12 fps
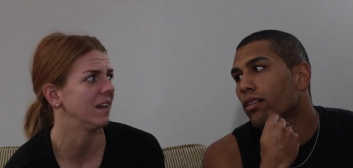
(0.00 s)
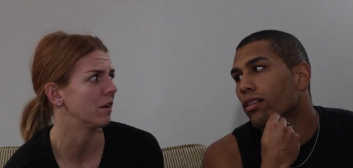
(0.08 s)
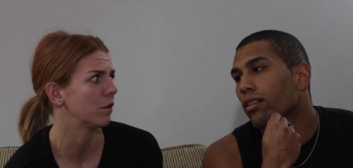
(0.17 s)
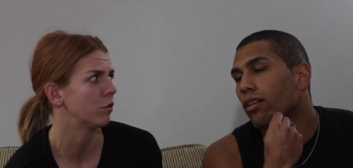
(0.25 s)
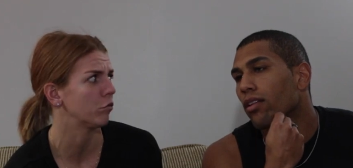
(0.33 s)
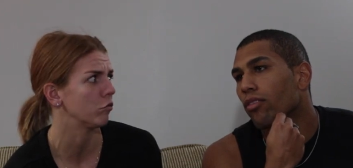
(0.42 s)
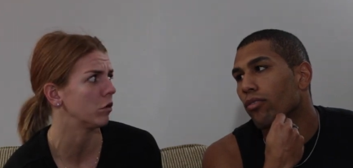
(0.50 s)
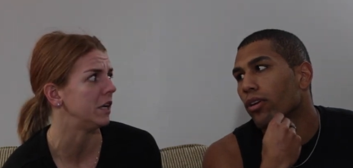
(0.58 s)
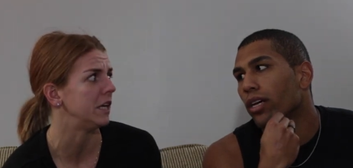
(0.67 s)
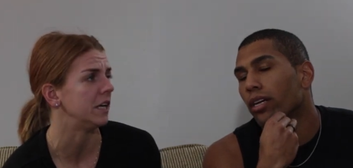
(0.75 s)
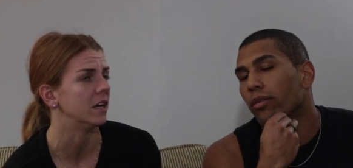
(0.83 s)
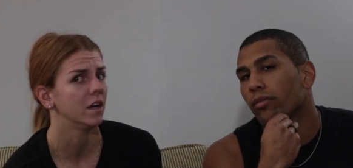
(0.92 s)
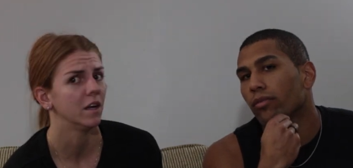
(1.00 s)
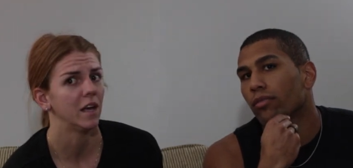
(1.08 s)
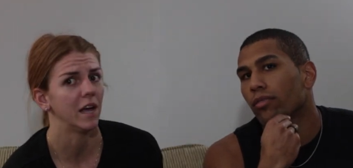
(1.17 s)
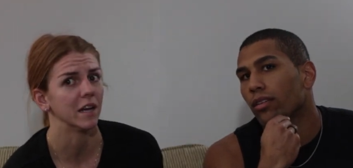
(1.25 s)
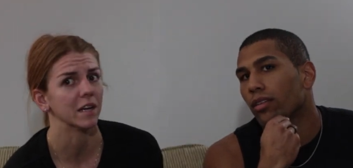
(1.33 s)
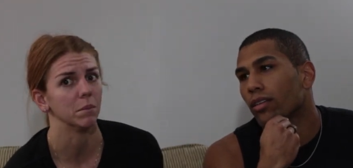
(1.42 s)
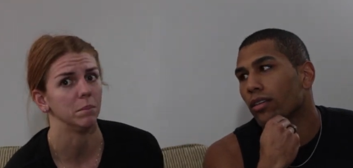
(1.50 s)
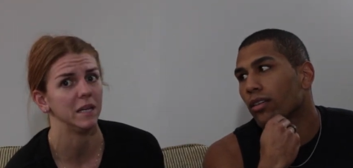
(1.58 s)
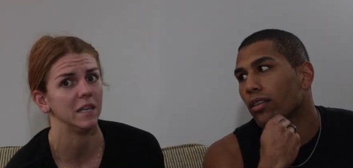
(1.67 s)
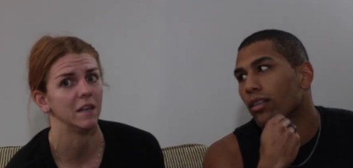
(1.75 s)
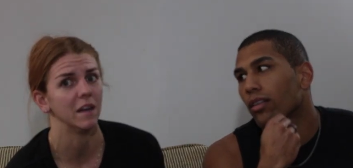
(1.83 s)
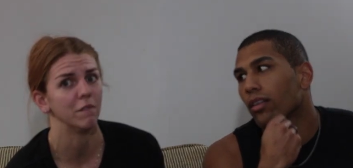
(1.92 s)
Speaker 1: like three, three, and I
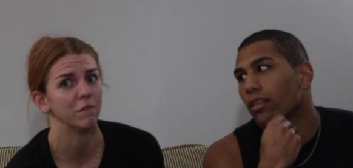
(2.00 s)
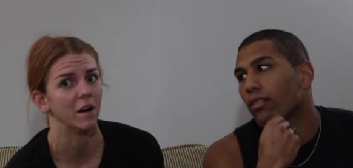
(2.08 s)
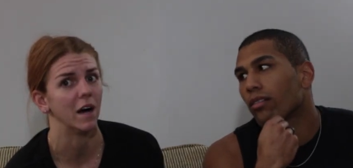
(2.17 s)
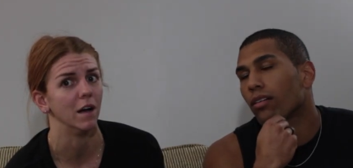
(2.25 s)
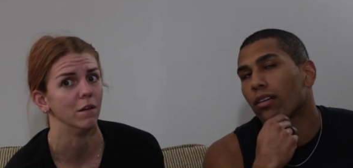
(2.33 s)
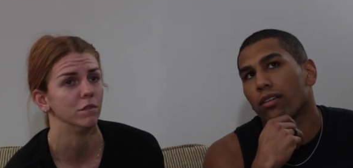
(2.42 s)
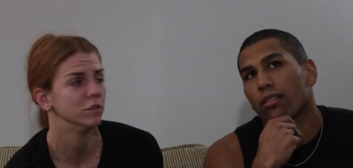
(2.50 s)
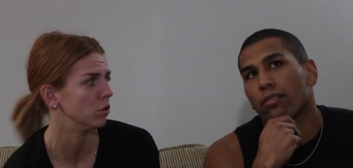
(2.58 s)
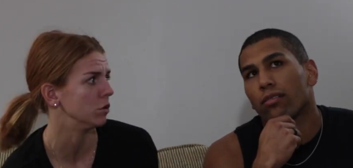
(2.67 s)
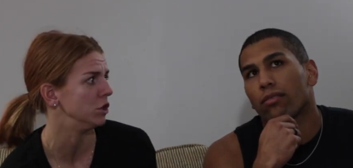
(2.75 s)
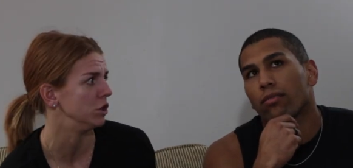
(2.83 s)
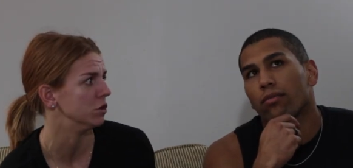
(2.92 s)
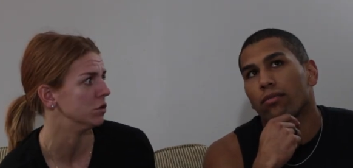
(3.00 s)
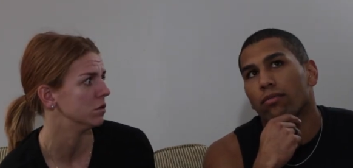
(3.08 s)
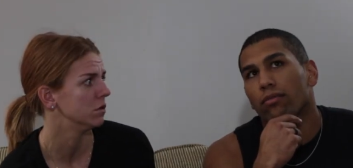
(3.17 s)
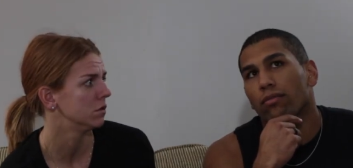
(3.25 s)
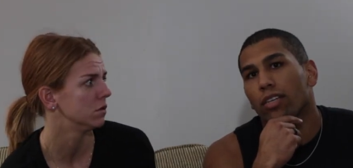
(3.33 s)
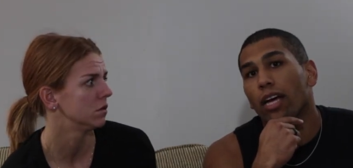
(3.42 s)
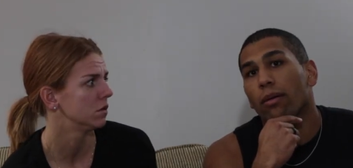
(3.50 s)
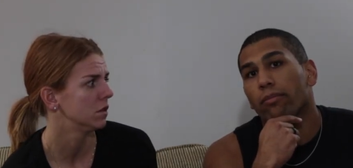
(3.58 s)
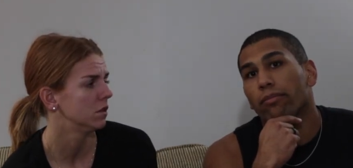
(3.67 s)
competed at five. So did you. Yeah.